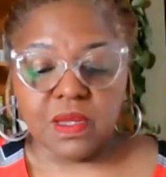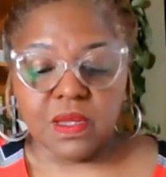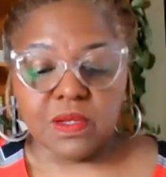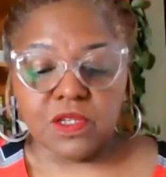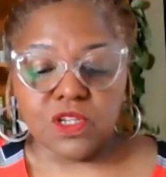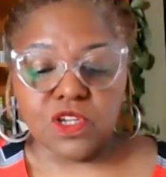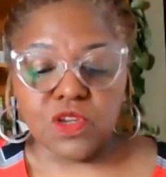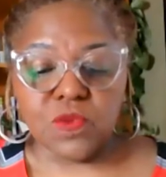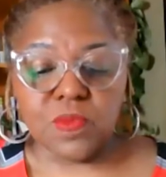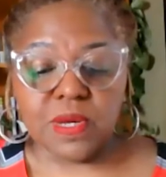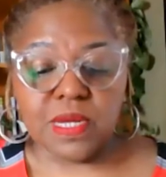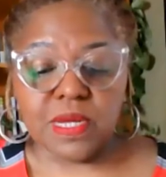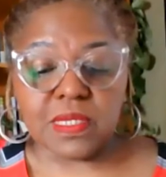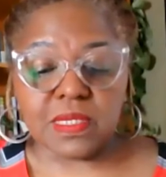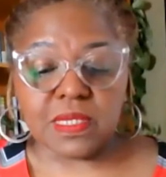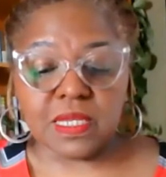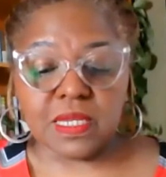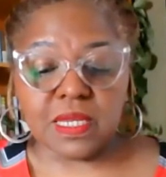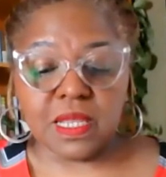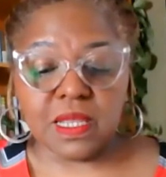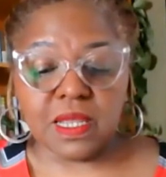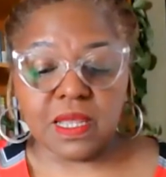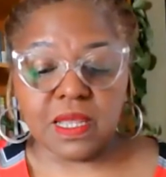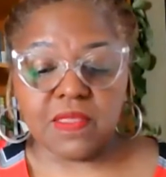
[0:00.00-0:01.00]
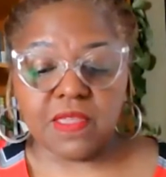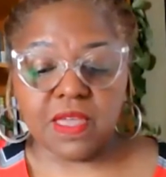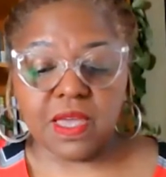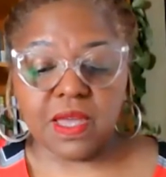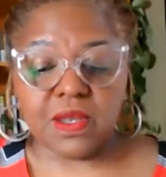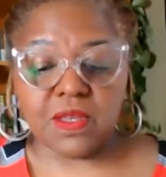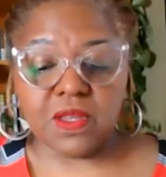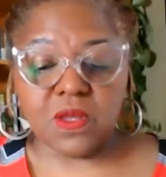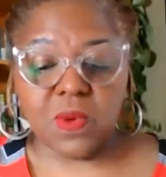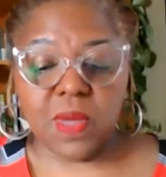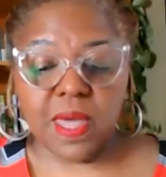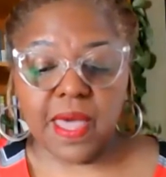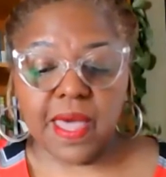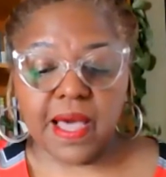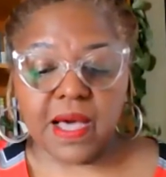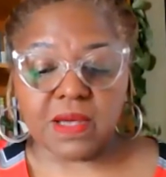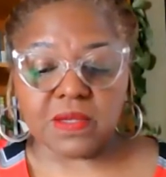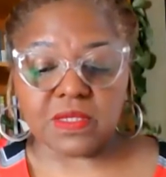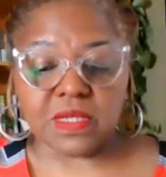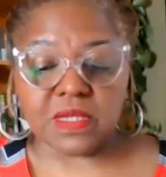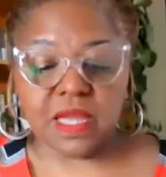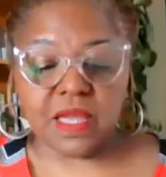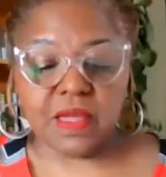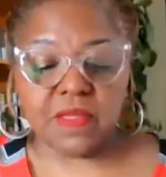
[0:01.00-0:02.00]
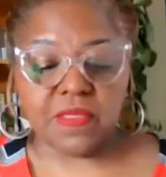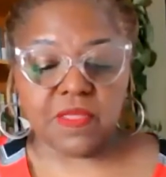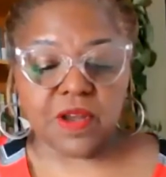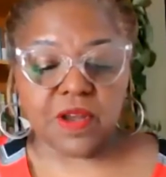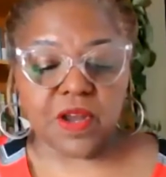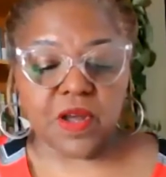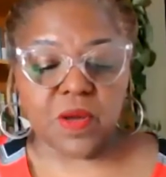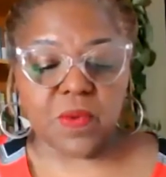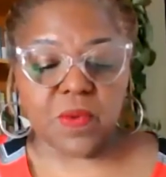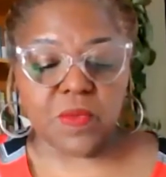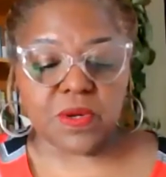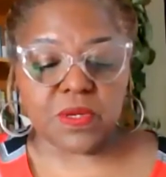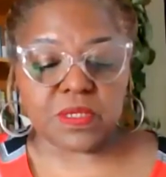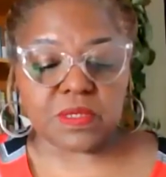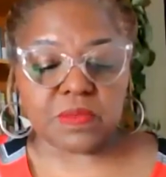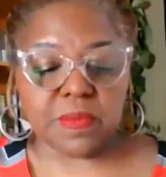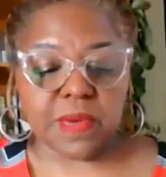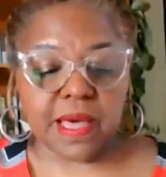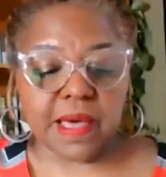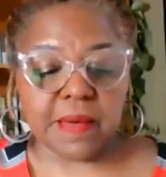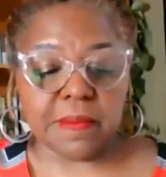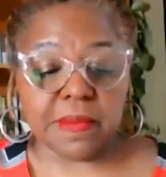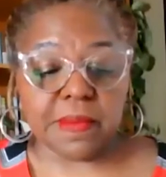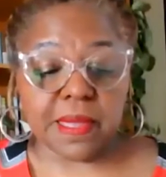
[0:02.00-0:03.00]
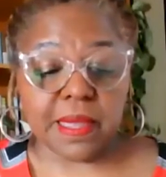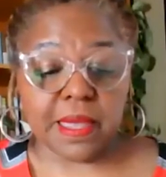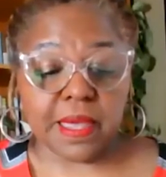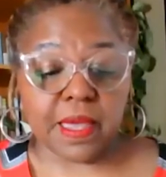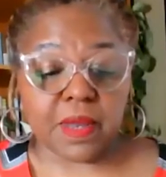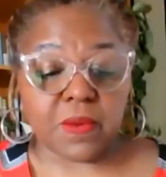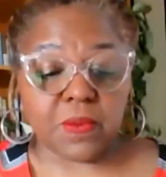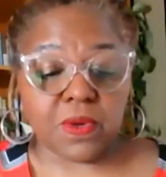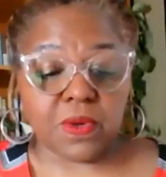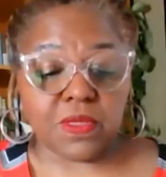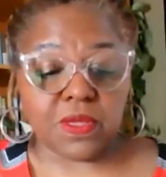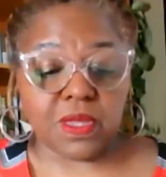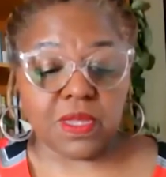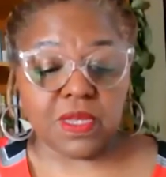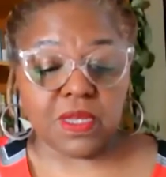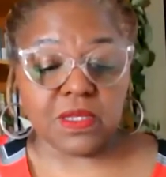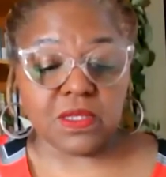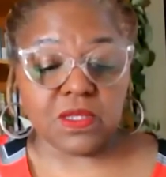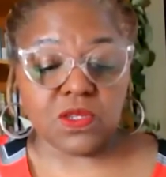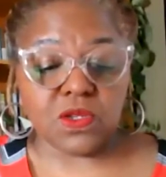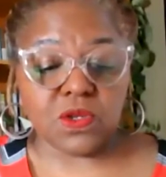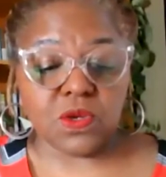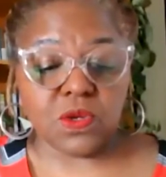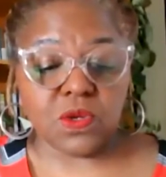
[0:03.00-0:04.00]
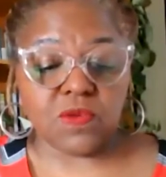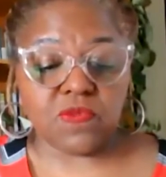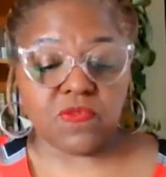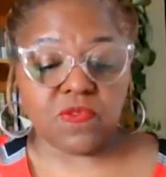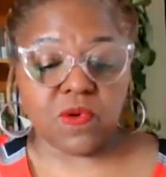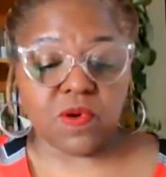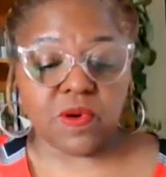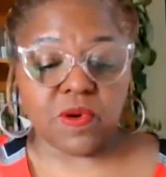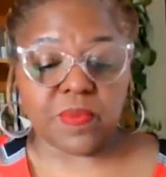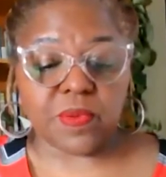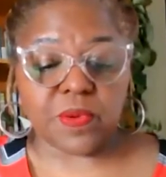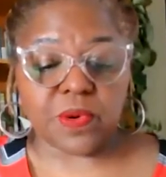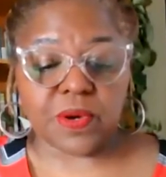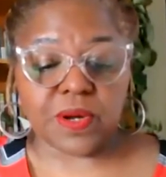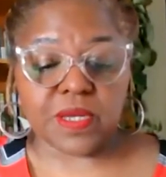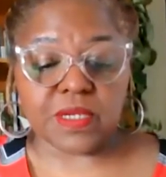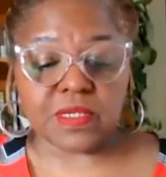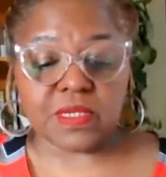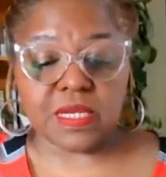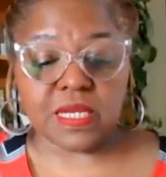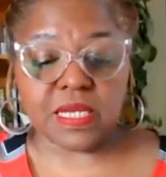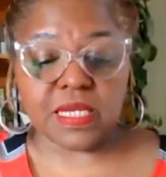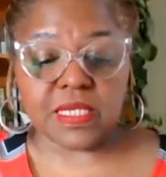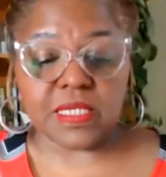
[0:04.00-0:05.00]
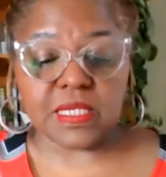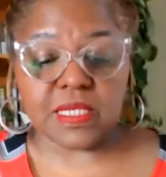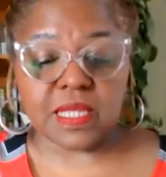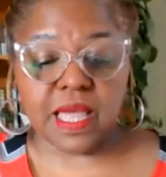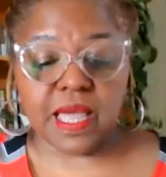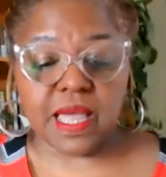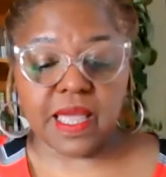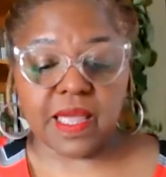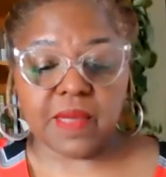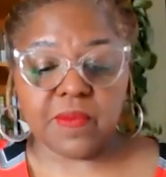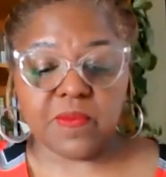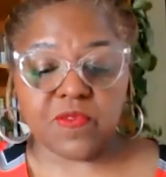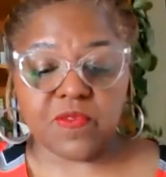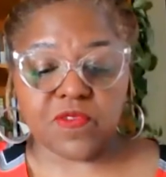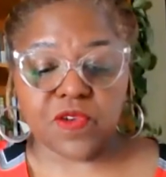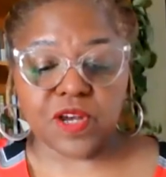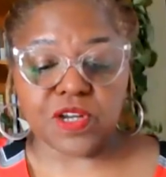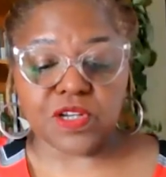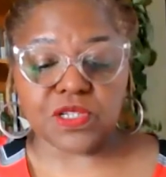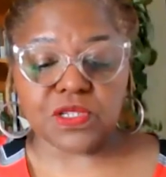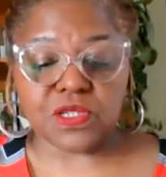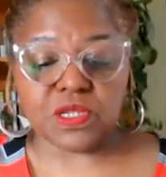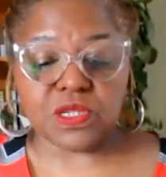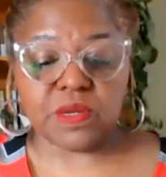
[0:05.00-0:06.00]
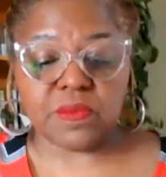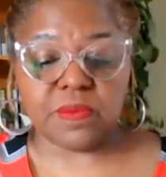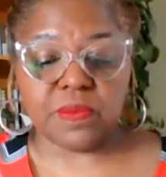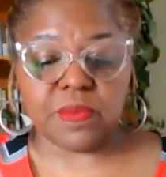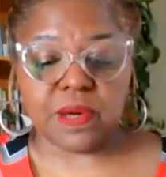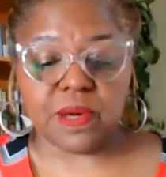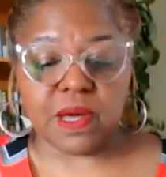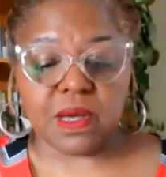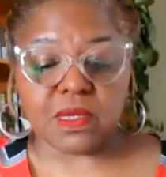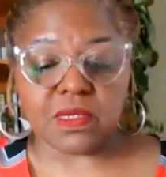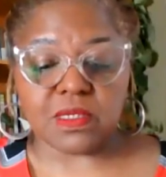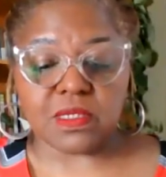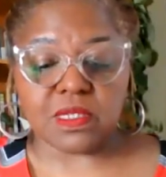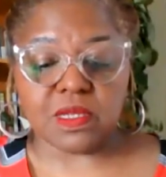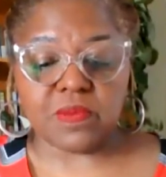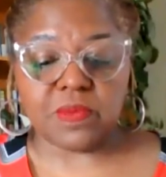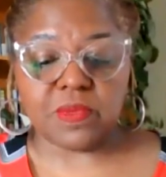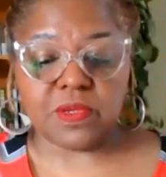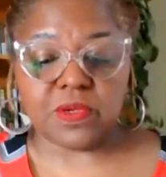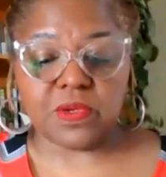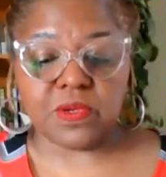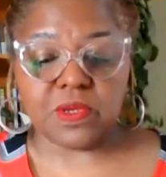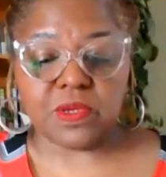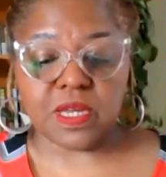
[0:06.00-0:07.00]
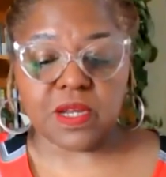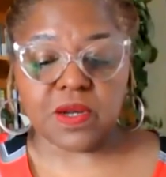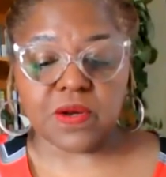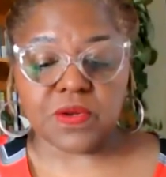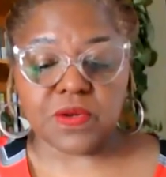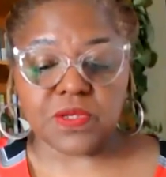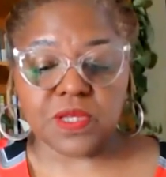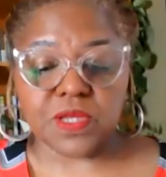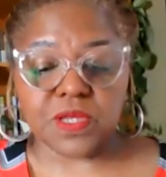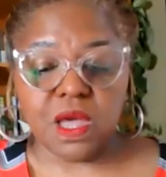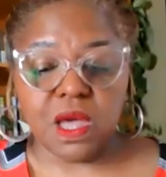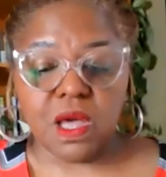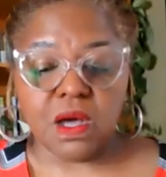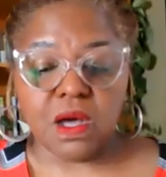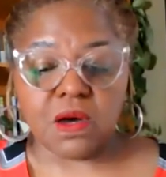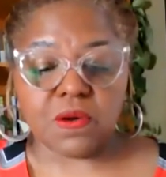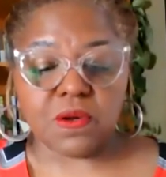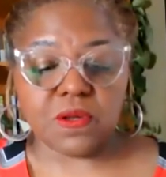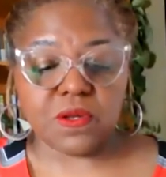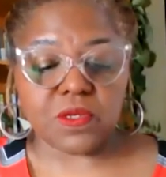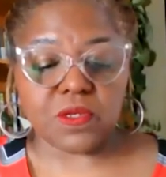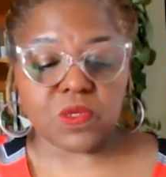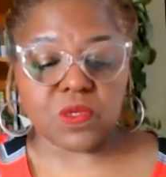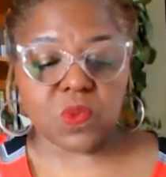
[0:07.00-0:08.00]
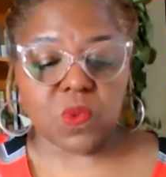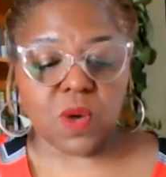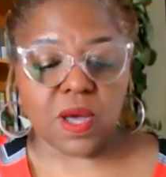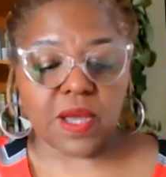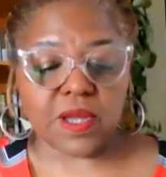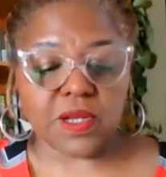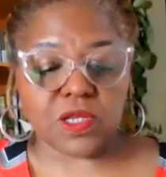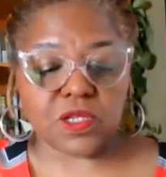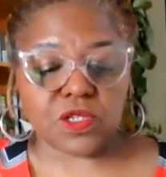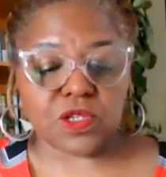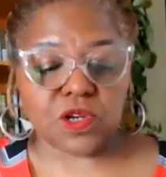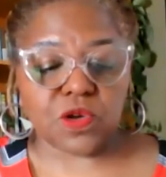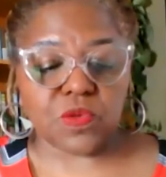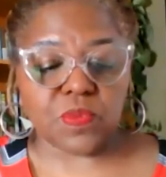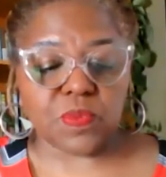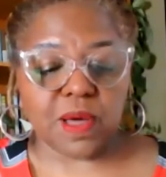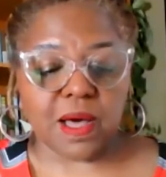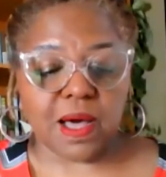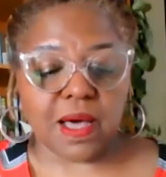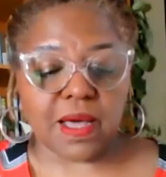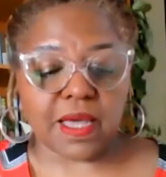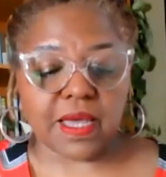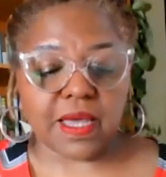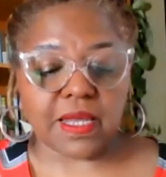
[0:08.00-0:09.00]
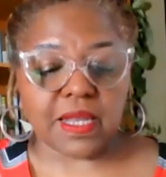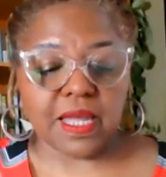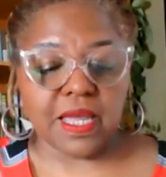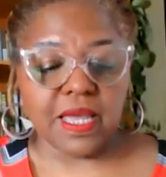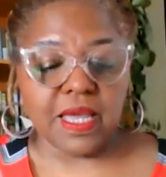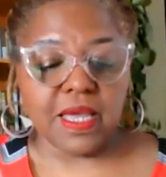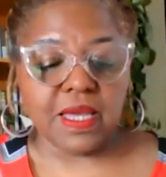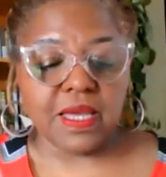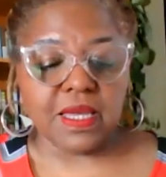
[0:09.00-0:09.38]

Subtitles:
2 months in that new house, and there was my man with his uniform pressed, his name freshly embossed in blue letters on his white shirt pocket,